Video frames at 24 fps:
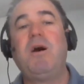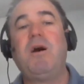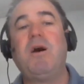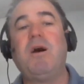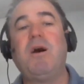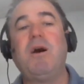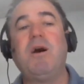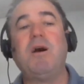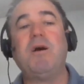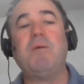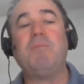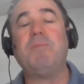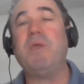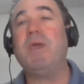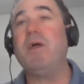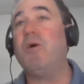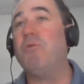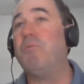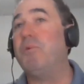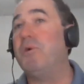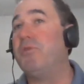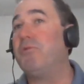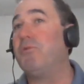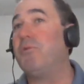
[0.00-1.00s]
to
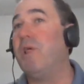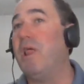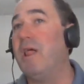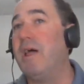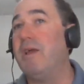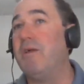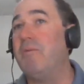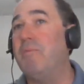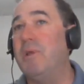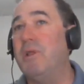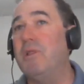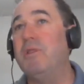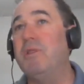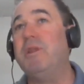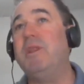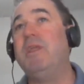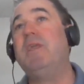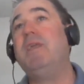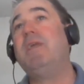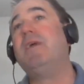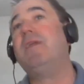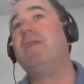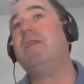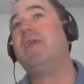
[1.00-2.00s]
help with
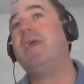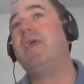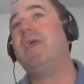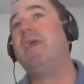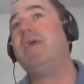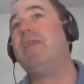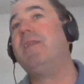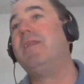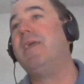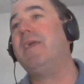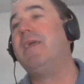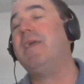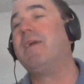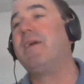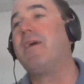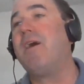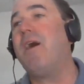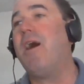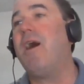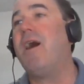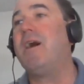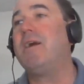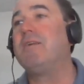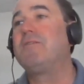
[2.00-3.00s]
reliability and
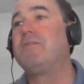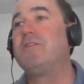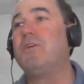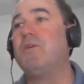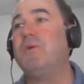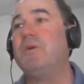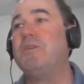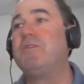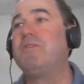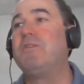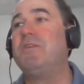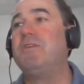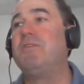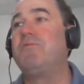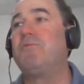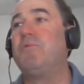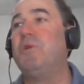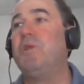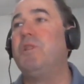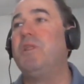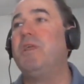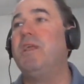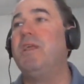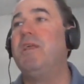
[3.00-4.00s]
cost. So it's
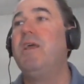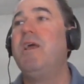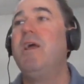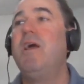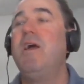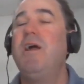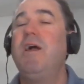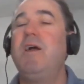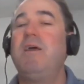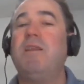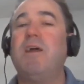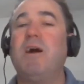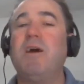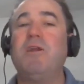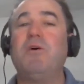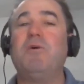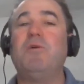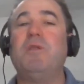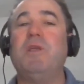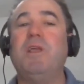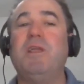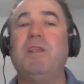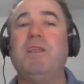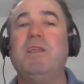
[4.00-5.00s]
really not
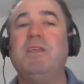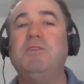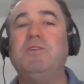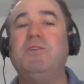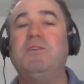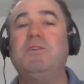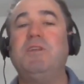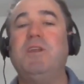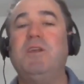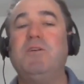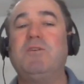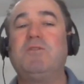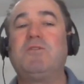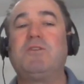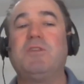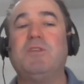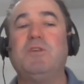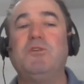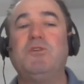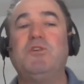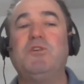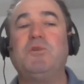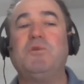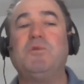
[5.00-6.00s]
only an engineered
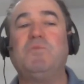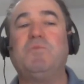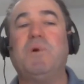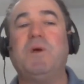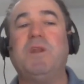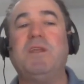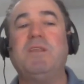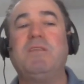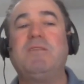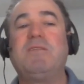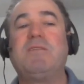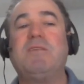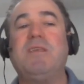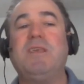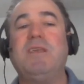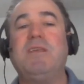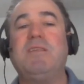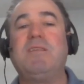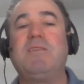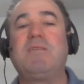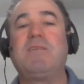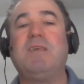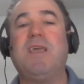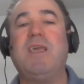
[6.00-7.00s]
solution, but
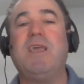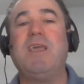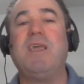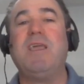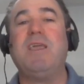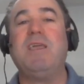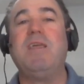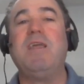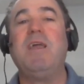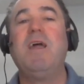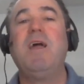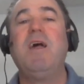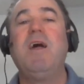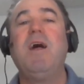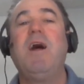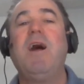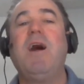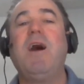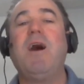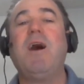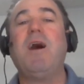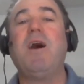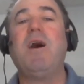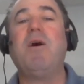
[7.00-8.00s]
it's a
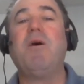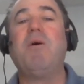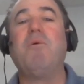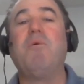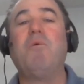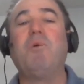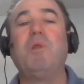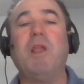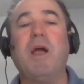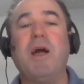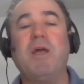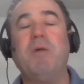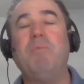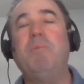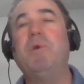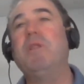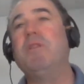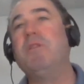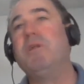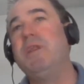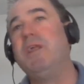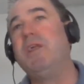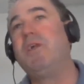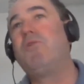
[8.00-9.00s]

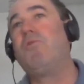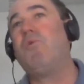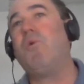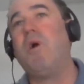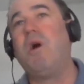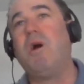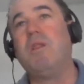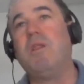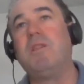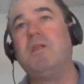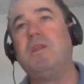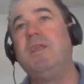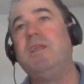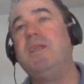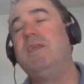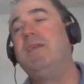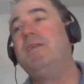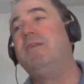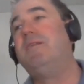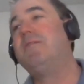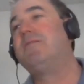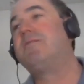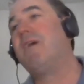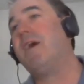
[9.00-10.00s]
reliability,
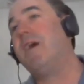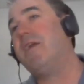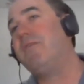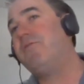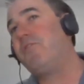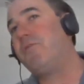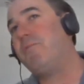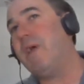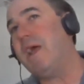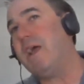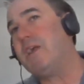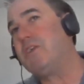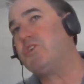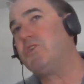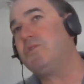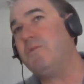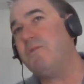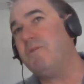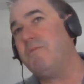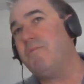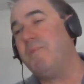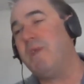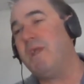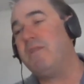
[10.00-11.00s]
quality, design for
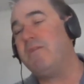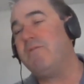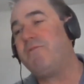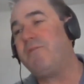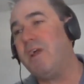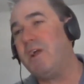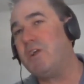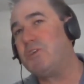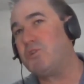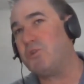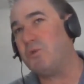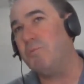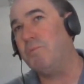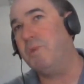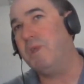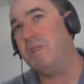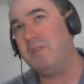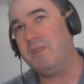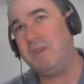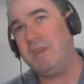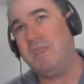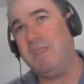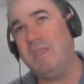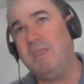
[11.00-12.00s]

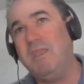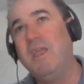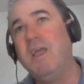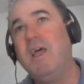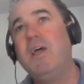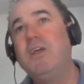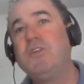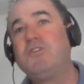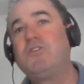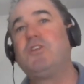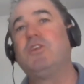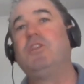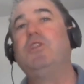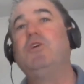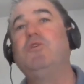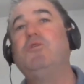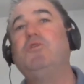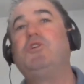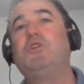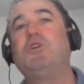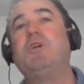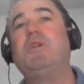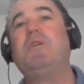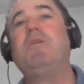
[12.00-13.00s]
manufacturability
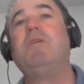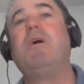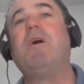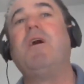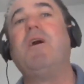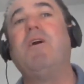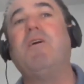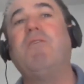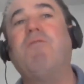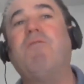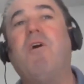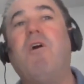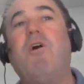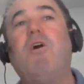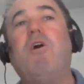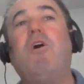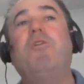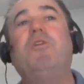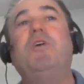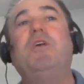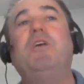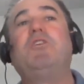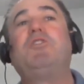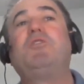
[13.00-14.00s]
solution of
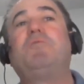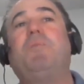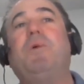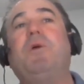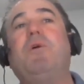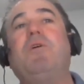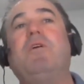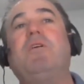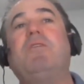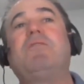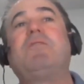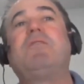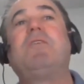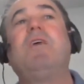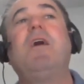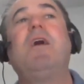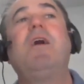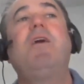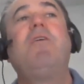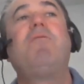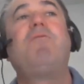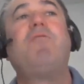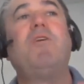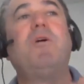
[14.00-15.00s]
all the experience
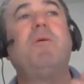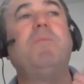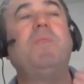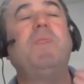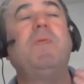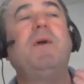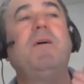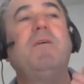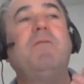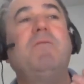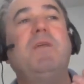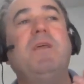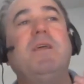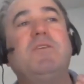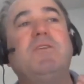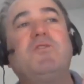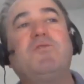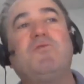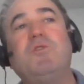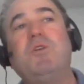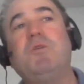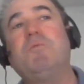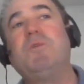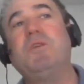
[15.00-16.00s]
from the
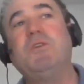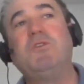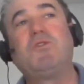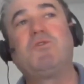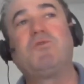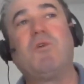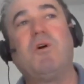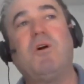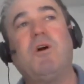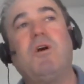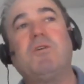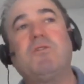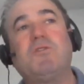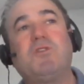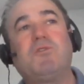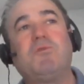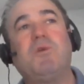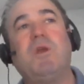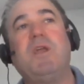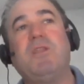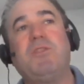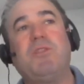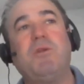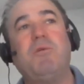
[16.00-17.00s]
extremely strong
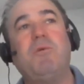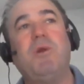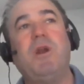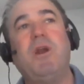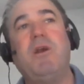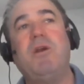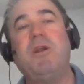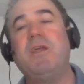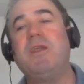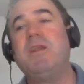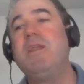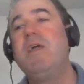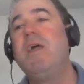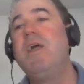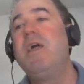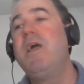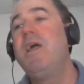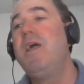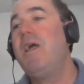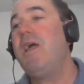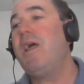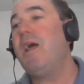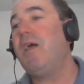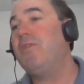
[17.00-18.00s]
strength in Raritan
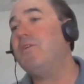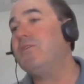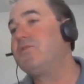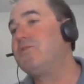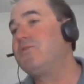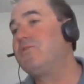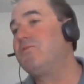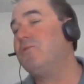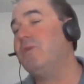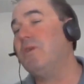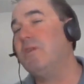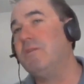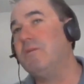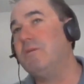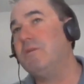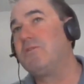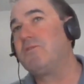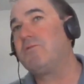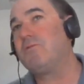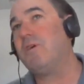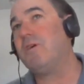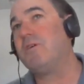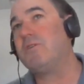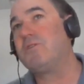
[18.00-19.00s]
and the extremely
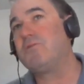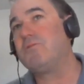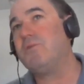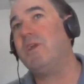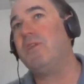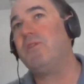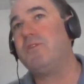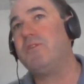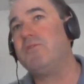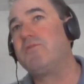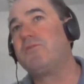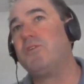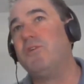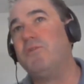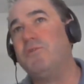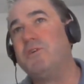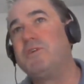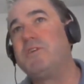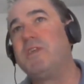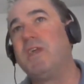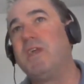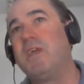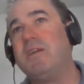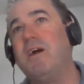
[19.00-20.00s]
strong strength in server
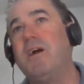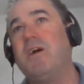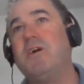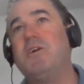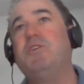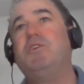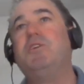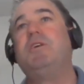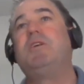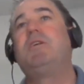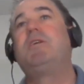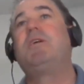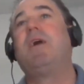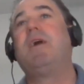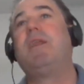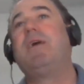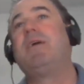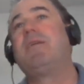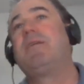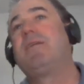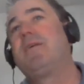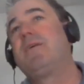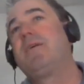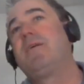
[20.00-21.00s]
technology kind
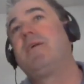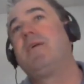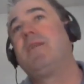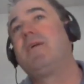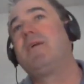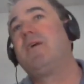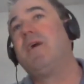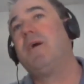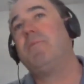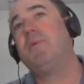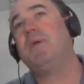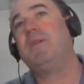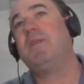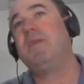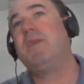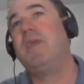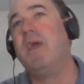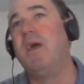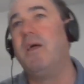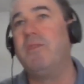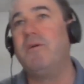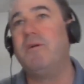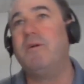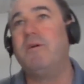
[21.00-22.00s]
of coming
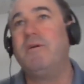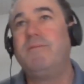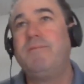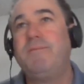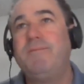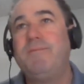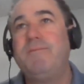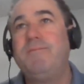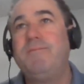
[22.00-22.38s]
together.